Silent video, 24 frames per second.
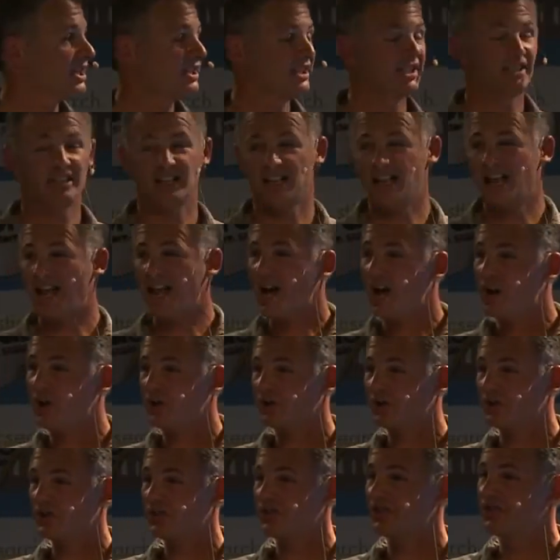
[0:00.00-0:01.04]
getting data
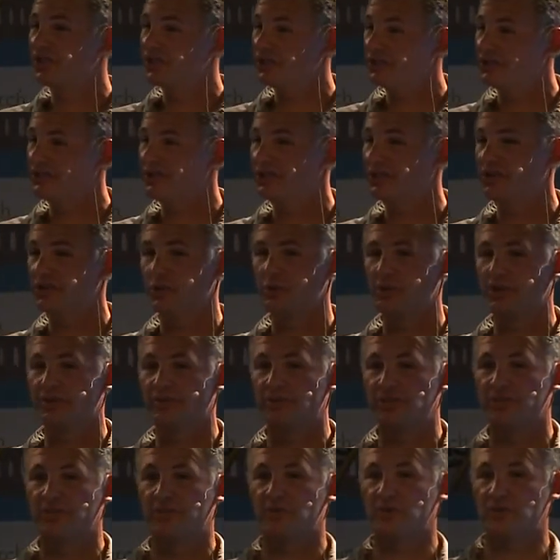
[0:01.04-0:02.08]
out is a little bit
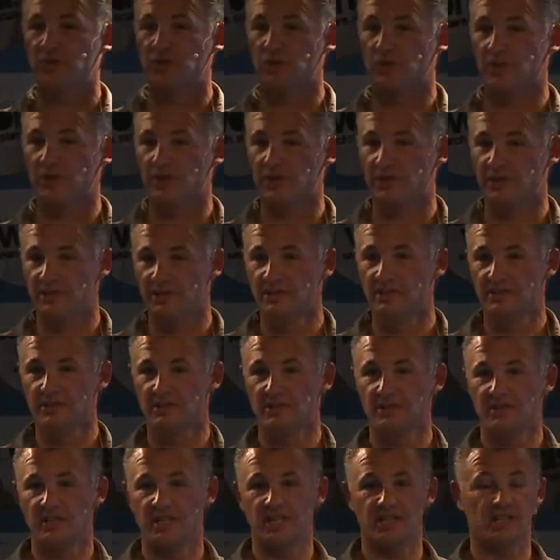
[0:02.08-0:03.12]
of a different story
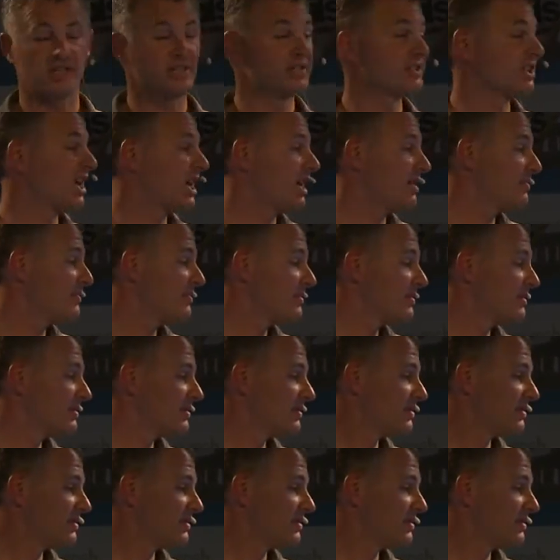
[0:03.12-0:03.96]
at this time.